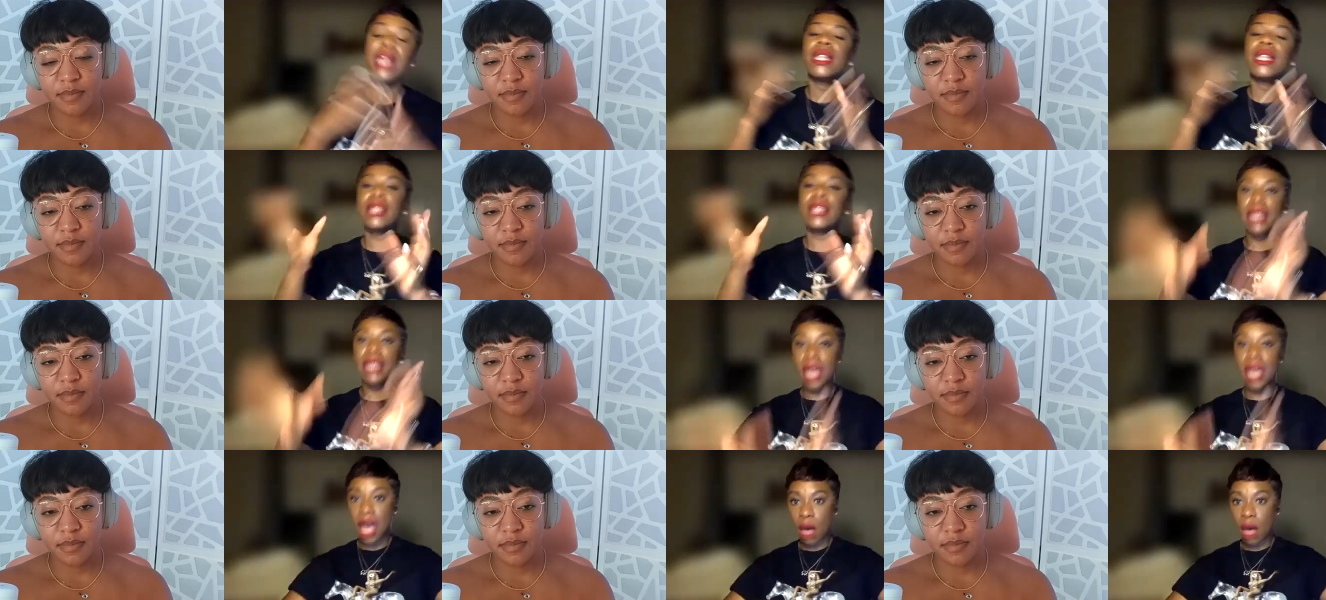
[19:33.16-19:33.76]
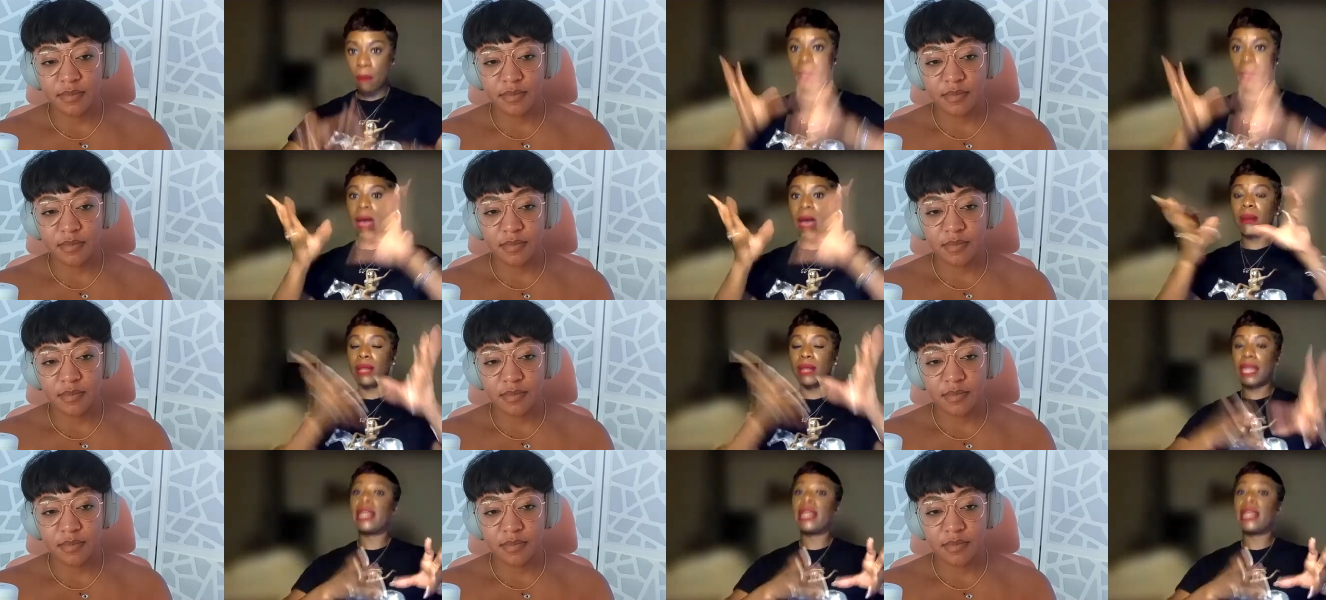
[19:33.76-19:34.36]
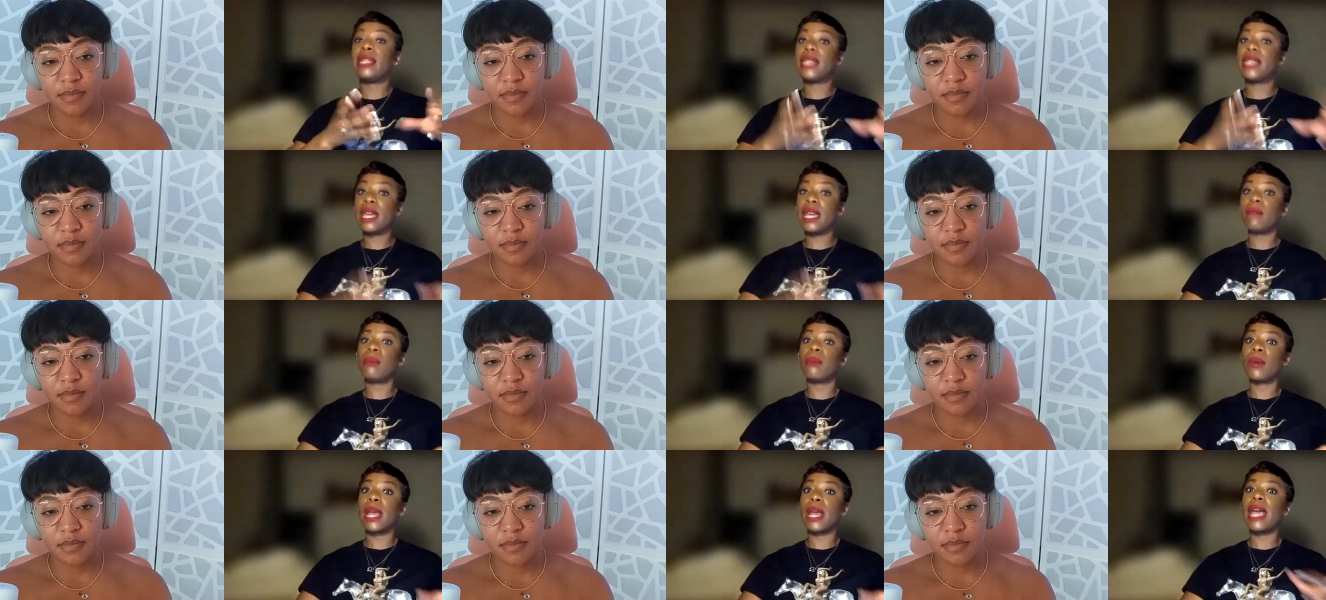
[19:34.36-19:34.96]
Speaker 1: to help out Lady
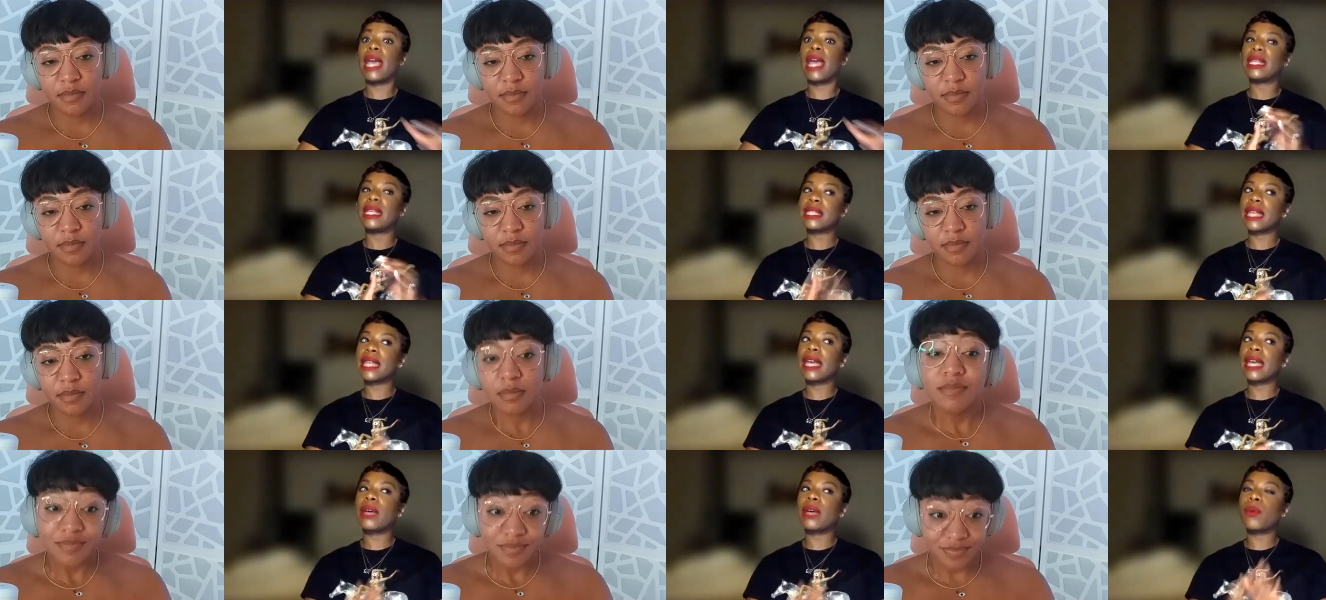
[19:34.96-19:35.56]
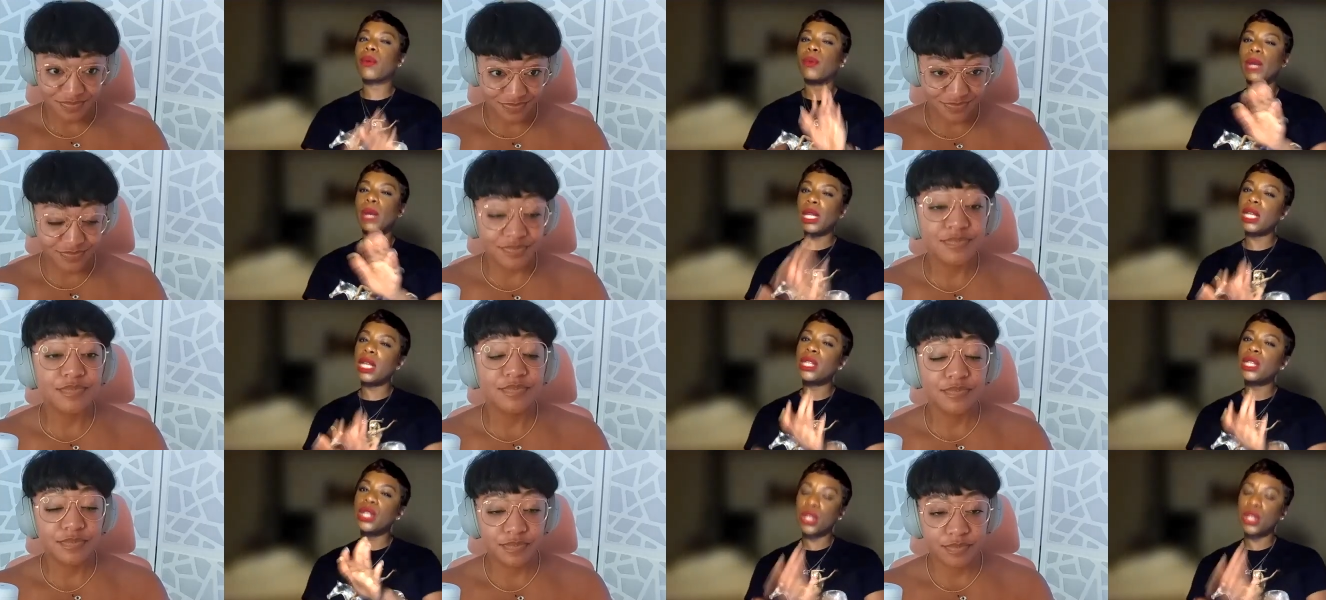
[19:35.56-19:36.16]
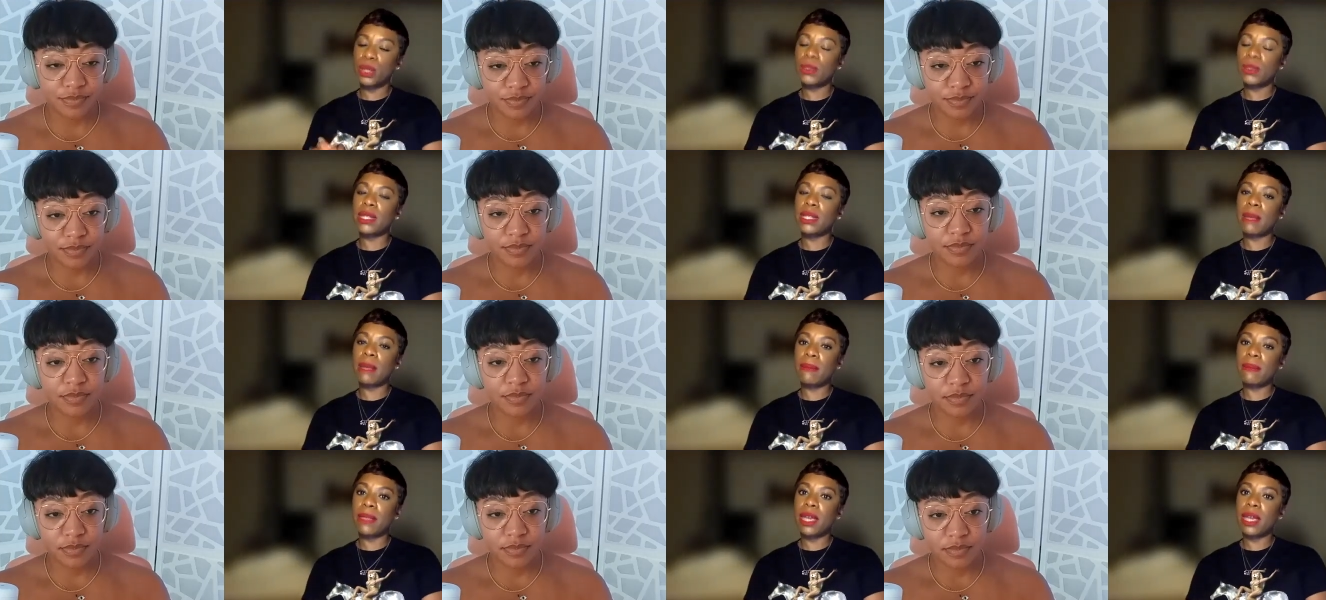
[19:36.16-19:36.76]
Danbury. And it's like, we need to do
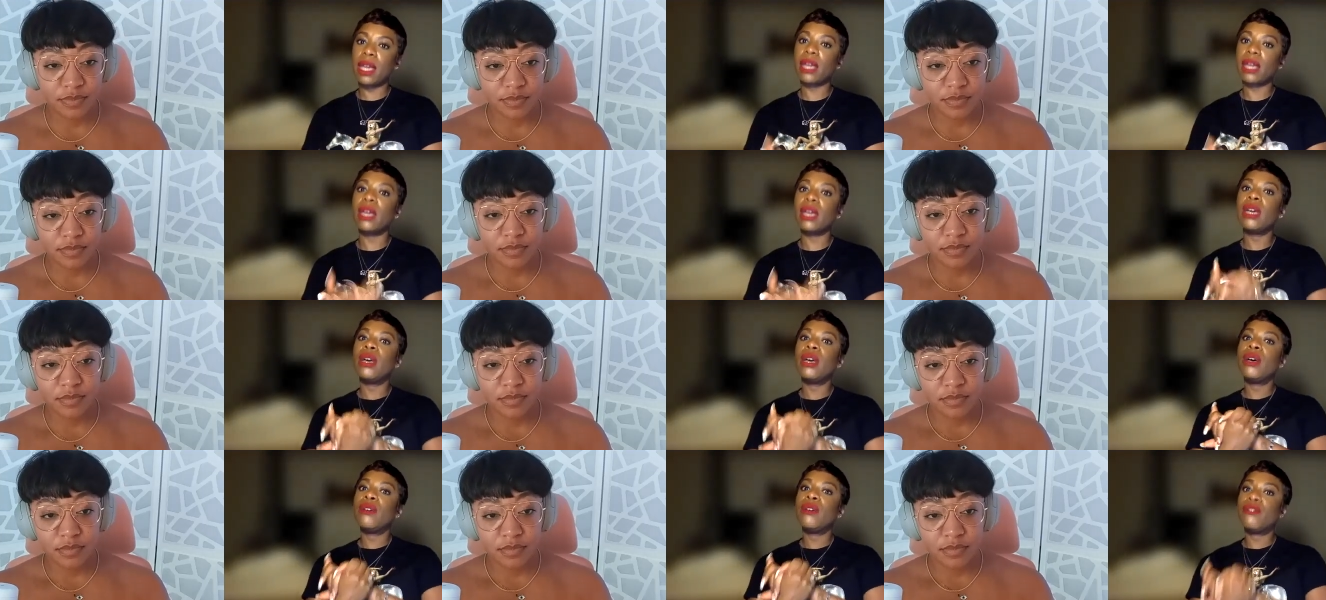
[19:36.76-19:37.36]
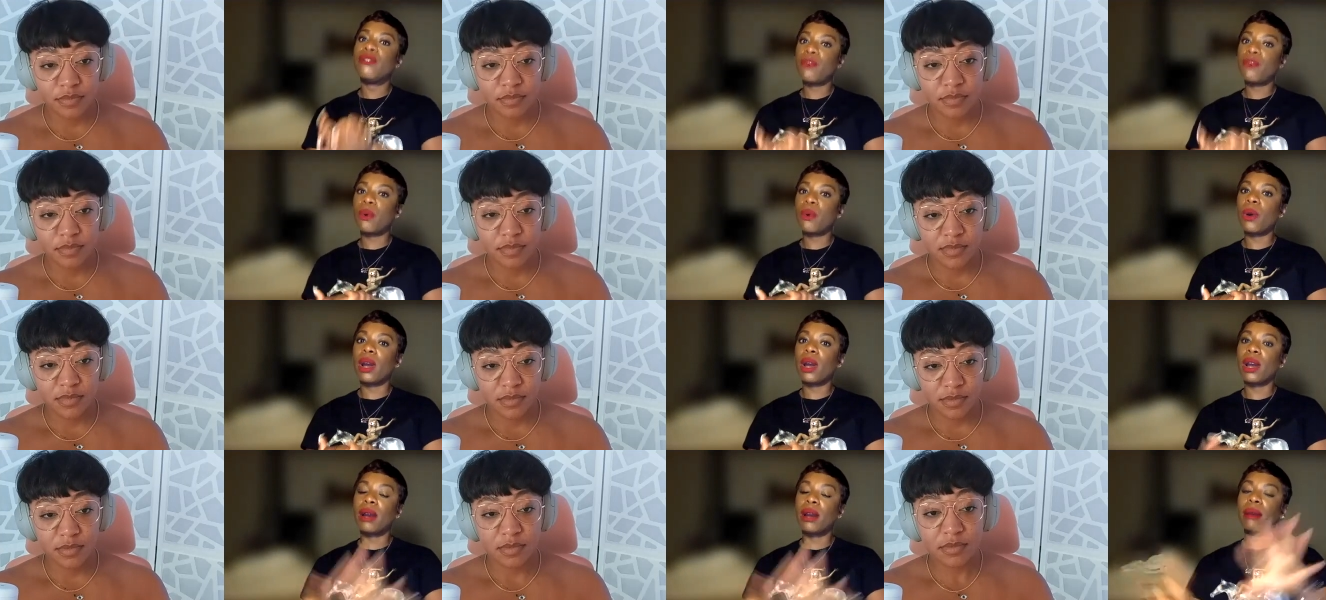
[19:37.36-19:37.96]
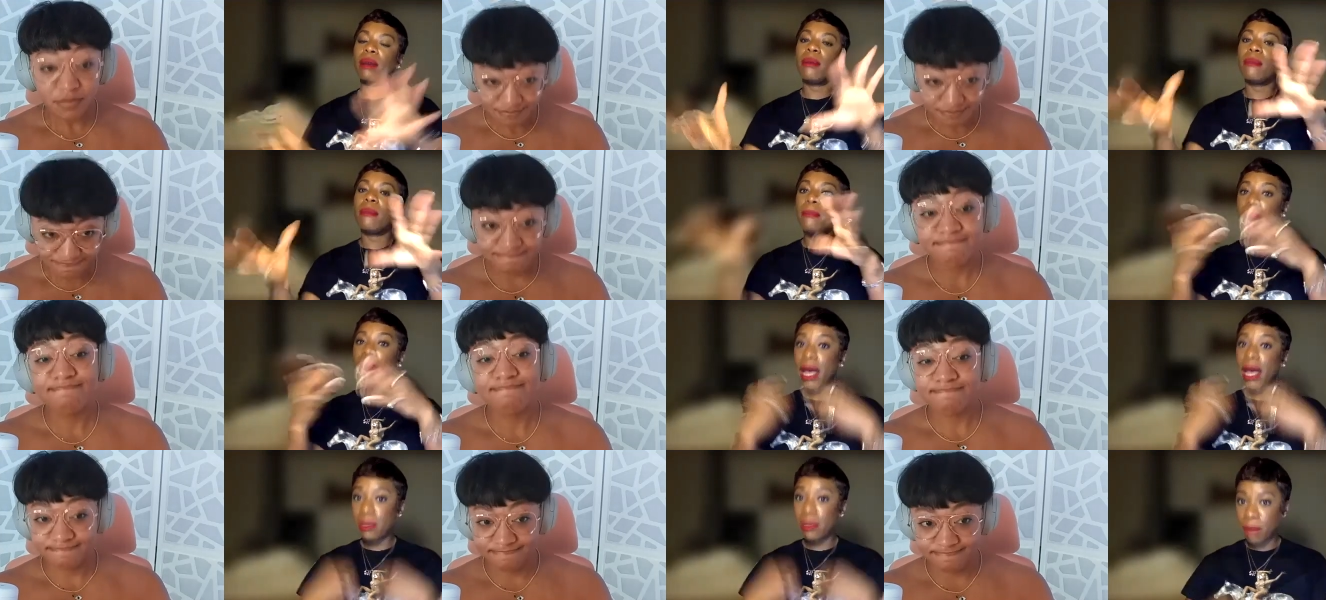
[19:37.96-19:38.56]
something for
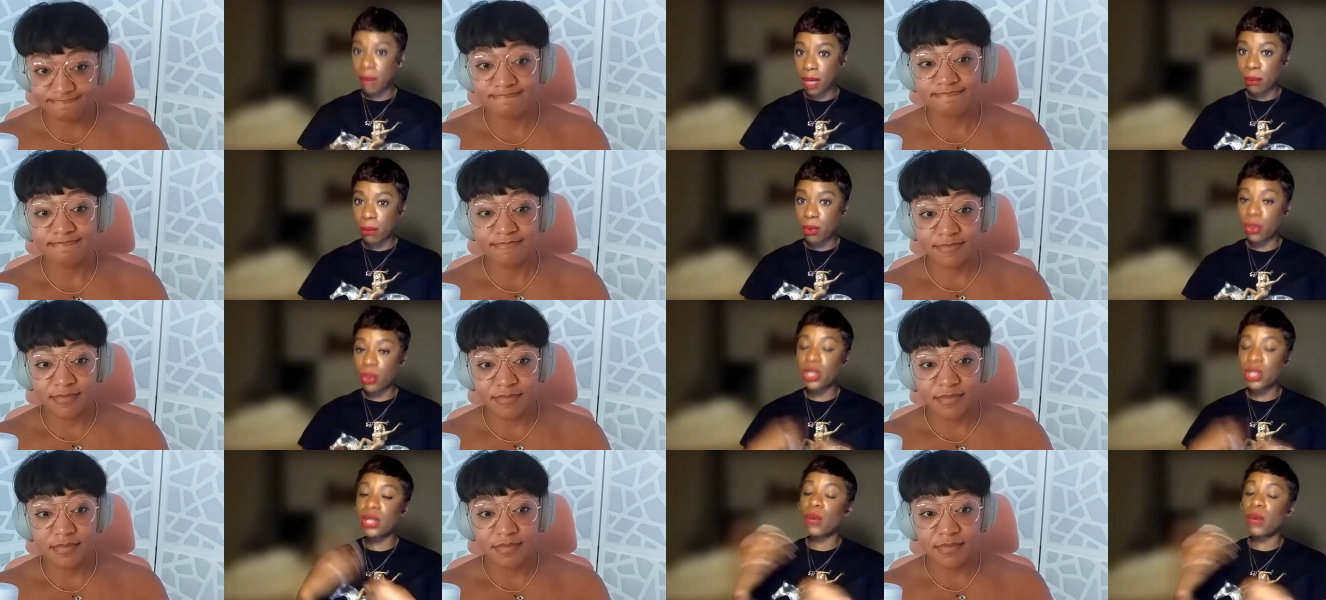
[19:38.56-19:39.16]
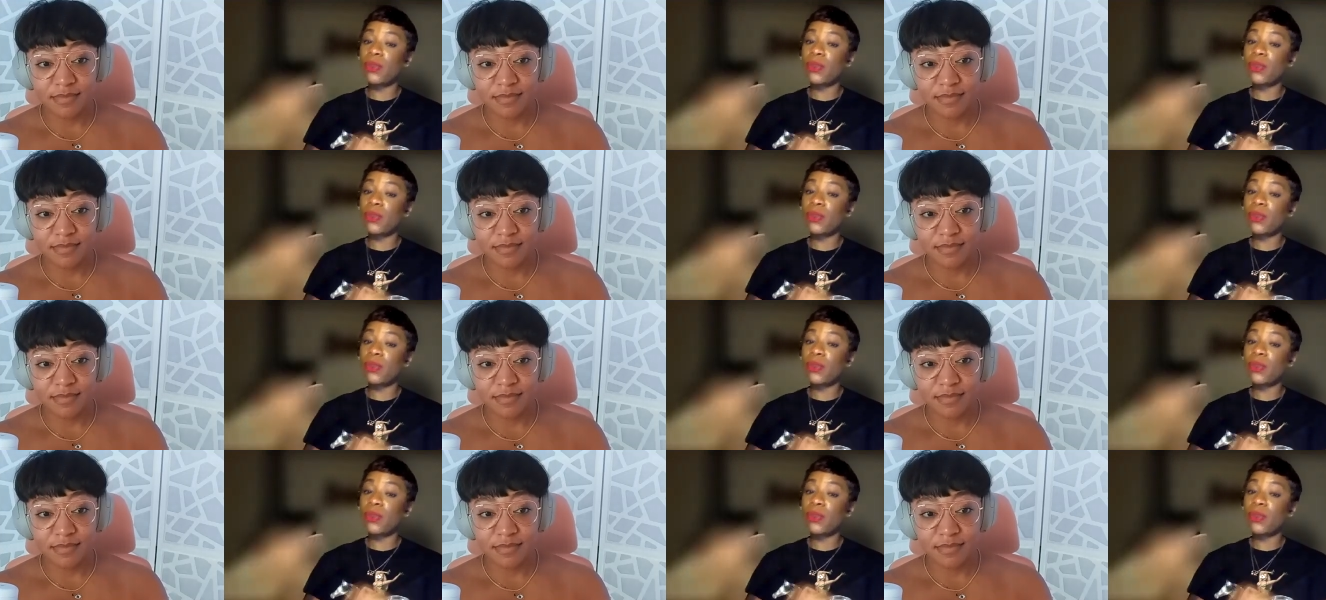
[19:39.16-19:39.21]
my people. So